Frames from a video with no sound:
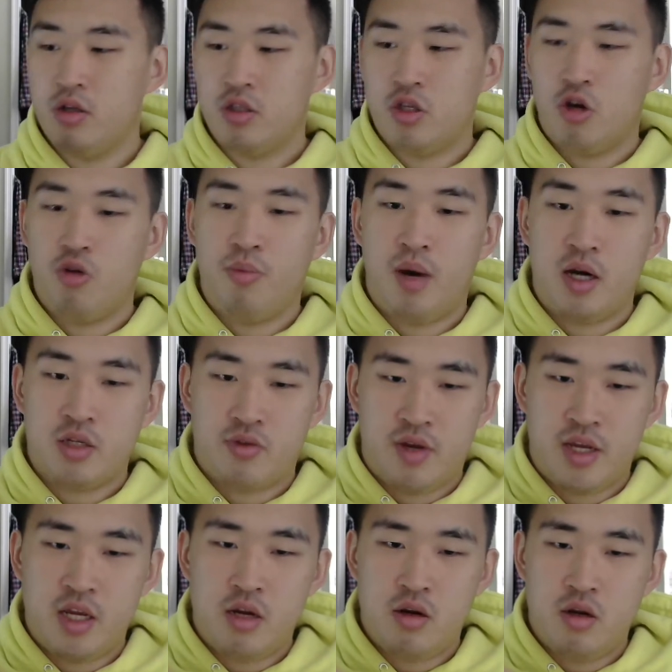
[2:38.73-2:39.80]
toe box
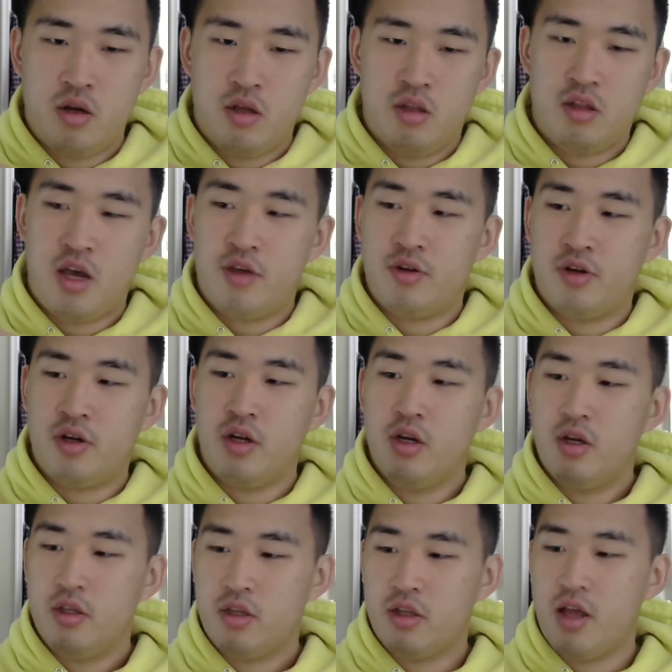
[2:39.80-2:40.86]
right here, leather.
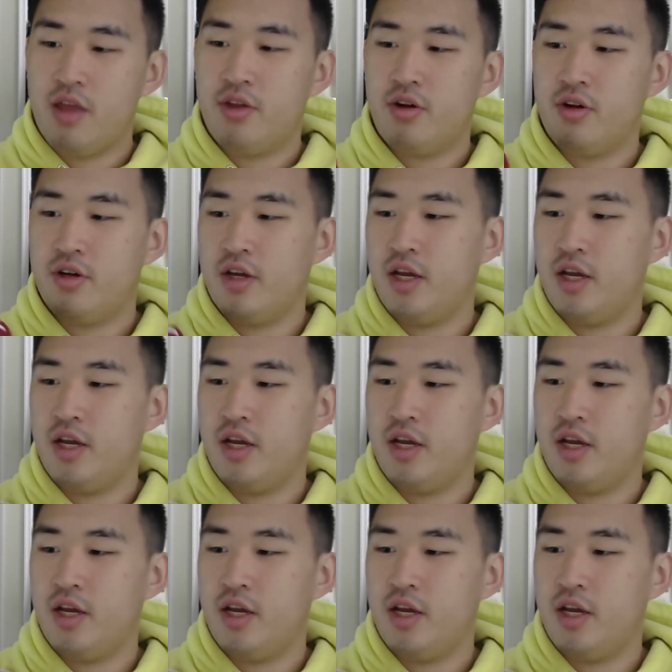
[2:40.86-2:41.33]
The leather